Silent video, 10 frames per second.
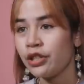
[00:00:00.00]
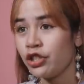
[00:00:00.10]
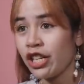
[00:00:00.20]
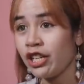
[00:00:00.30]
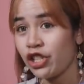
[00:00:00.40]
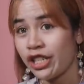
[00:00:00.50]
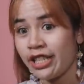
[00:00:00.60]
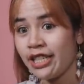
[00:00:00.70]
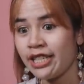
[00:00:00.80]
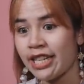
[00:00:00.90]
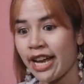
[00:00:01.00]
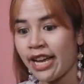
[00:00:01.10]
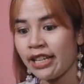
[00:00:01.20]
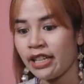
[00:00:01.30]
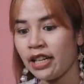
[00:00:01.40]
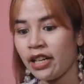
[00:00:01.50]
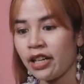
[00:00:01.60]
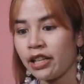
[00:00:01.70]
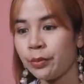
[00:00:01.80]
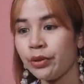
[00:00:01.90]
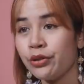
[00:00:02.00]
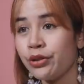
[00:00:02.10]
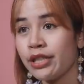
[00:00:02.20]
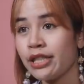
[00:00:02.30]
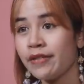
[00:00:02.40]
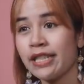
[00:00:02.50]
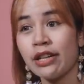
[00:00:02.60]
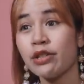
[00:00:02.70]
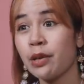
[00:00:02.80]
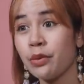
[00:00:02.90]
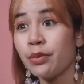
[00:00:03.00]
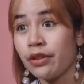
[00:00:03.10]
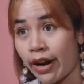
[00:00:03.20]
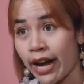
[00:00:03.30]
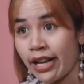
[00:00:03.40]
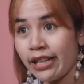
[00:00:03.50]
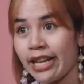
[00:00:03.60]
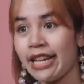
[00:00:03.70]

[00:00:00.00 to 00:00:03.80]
So the challenge is that the producers have decided to trouble me, right?